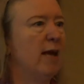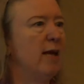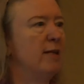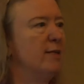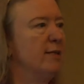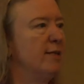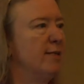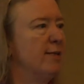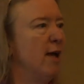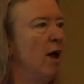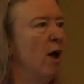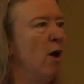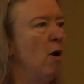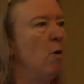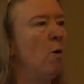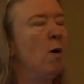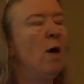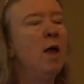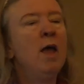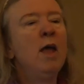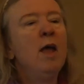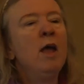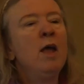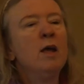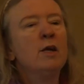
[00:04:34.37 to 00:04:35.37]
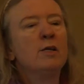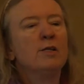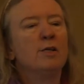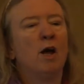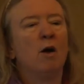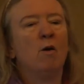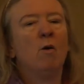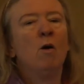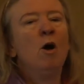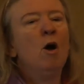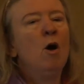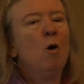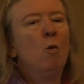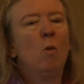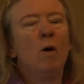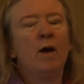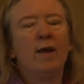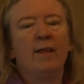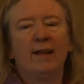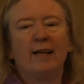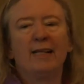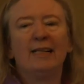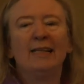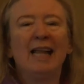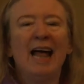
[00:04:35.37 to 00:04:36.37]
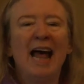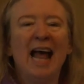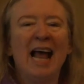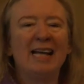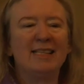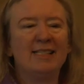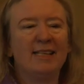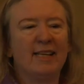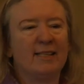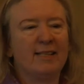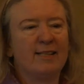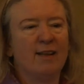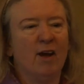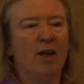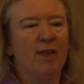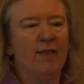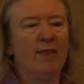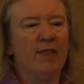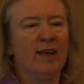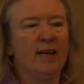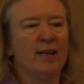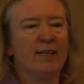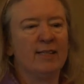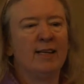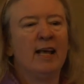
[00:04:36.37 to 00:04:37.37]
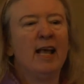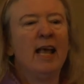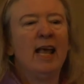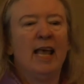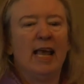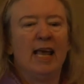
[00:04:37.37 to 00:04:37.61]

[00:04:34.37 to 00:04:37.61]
So, so one of the classics on this